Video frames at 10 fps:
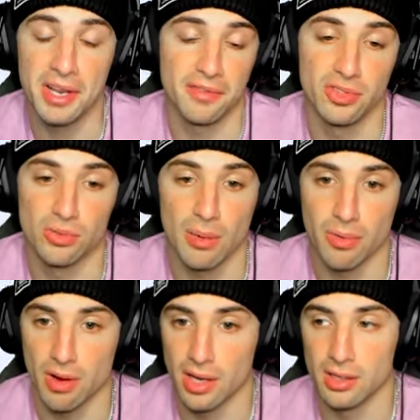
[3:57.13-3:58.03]
if you swap
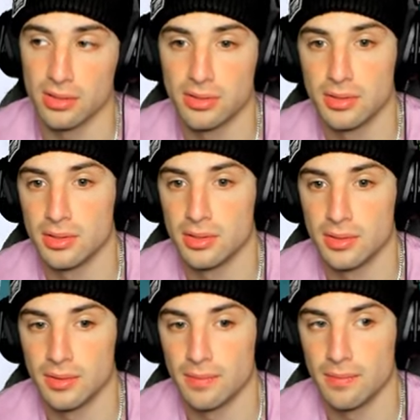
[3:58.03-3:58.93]
Koraidon.
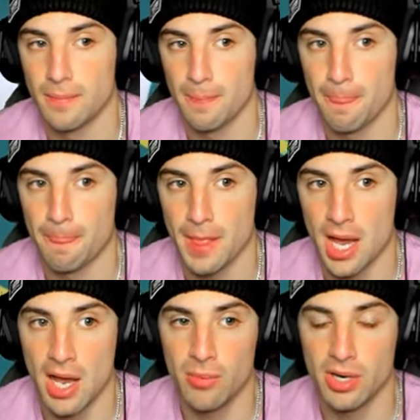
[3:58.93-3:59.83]

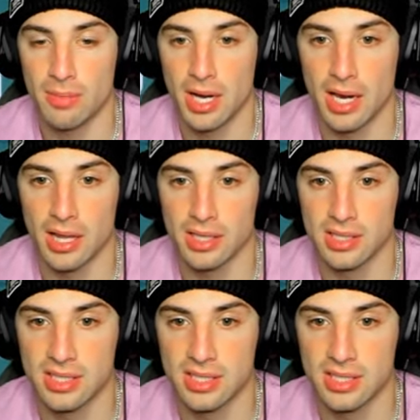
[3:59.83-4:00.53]
I wouldn't mind. I like this